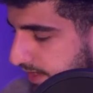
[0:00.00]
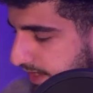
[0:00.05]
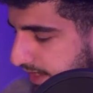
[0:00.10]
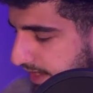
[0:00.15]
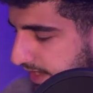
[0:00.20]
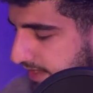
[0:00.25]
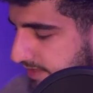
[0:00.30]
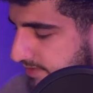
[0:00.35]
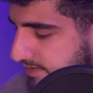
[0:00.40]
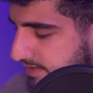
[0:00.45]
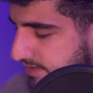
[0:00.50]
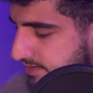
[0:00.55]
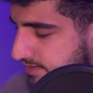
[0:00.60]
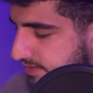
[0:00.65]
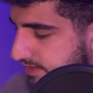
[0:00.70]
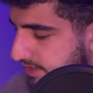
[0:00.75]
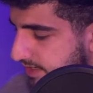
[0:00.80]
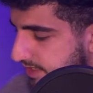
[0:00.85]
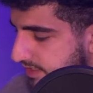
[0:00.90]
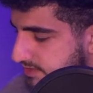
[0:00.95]
And then
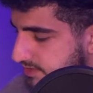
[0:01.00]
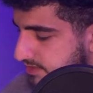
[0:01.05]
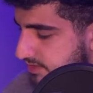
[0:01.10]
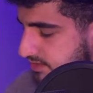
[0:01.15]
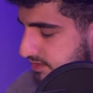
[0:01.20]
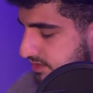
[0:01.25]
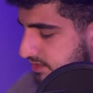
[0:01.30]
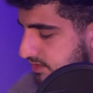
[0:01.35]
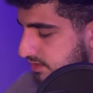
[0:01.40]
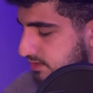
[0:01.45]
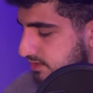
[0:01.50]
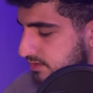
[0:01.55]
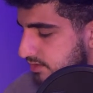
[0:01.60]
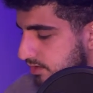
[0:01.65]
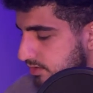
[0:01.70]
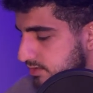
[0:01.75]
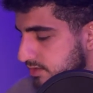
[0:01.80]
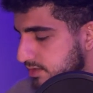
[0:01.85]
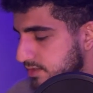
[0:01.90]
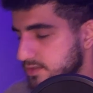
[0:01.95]
the next digit is
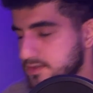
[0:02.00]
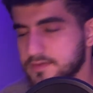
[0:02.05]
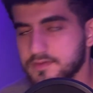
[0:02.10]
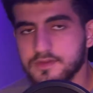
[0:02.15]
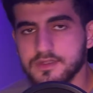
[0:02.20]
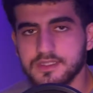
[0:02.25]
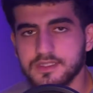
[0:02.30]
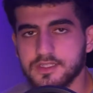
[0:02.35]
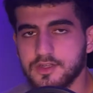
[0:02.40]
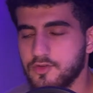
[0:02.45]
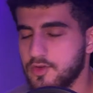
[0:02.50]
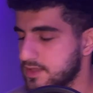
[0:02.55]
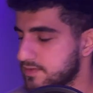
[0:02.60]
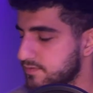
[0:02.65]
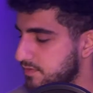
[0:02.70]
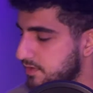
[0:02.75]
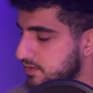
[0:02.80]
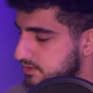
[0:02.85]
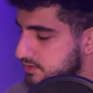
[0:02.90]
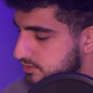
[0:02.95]
alternatively 0
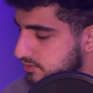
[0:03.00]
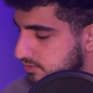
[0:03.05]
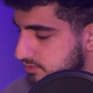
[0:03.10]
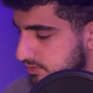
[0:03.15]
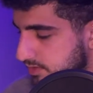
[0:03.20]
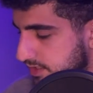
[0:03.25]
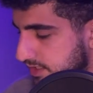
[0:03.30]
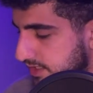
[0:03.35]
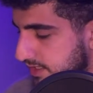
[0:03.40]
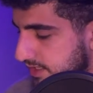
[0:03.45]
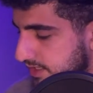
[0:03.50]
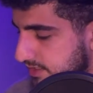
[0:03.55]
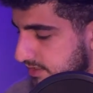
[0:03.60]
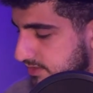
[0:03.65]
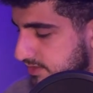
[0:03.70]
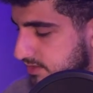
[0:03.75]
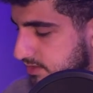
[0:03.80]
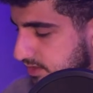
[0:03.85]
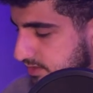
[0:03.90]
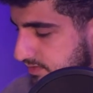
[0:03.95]
and 1. So it
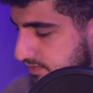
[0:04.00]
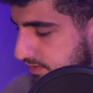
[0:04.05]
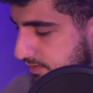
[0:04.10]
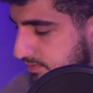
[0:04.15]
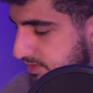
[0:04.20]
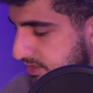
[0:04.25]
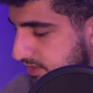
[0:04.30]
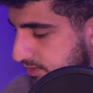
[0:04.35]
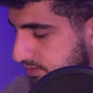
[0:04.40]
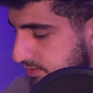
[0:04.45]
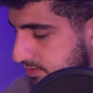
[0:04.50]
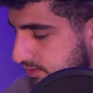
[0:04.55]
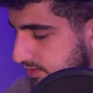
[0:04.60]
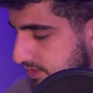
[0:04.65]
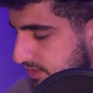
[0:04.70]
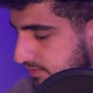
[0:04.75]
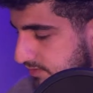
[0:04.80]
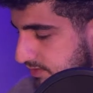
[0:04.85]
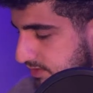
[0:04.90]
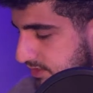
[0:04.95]
starts from 0. So
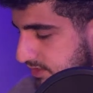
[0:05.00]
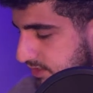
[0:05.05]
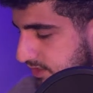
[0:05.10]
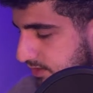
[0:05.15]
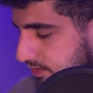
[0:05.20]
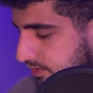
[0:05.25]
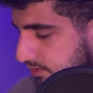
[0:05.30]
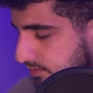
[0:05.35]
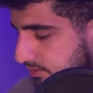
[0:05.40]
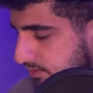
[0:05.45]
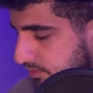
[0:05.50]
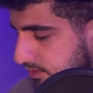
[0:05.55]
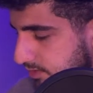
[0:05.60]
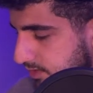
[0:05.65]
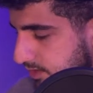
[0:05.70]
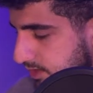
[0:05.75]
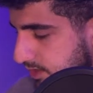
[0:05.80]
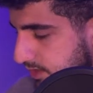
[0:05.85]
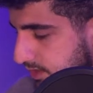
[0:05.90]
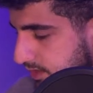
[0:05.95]
this one is 0.
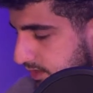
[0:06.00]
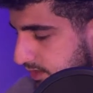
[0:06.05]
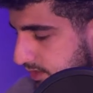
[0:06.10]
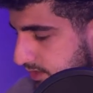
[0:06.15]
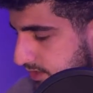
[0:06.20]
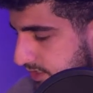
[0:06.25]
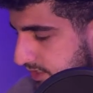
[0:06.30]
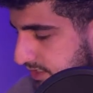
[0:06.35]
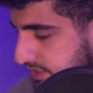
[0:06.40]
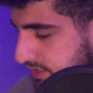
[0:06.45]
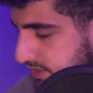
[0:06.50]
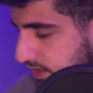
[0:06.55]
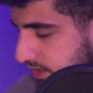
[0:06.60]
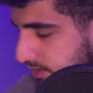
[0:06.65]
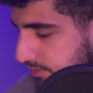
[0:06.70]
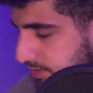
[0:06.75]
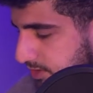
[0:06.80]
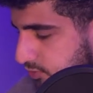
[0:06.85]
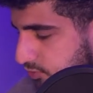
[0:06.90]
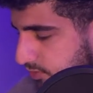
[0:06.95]
This is going
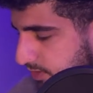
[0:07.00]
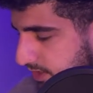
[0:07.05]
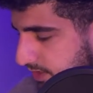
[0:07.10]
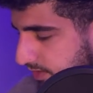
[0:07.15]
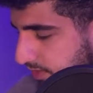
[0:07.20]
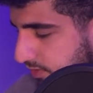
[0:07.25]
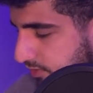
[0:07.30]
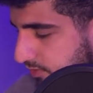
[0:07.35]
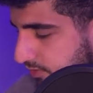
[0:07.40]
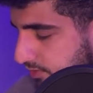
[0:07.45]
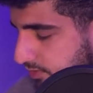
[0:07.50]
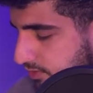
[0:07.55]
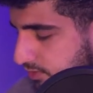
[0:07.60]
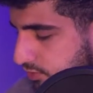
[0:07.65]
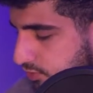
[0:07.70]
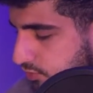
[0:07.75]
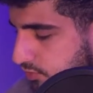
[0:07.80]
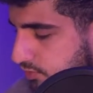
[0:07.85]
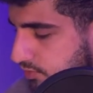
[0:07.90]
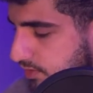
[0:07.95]
to be
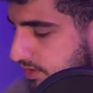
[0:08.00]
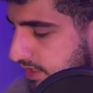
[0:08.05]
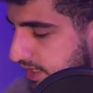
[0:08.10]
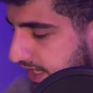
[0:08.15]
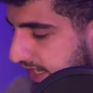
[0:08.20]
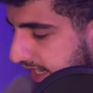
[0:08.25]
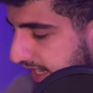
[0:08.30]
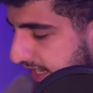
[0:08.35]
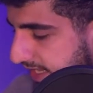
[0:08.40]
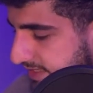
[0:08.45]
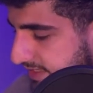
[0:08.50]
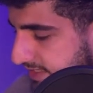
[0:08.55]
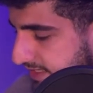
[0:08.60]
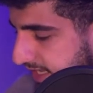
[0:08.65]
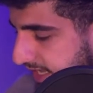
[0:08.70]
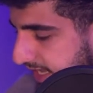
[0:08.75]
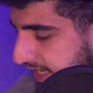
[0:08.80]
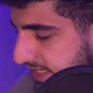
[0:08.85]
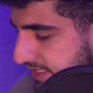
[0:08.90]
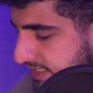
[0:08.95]
22. And
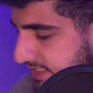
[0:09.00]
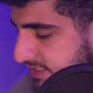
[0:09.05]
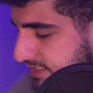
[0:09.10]
a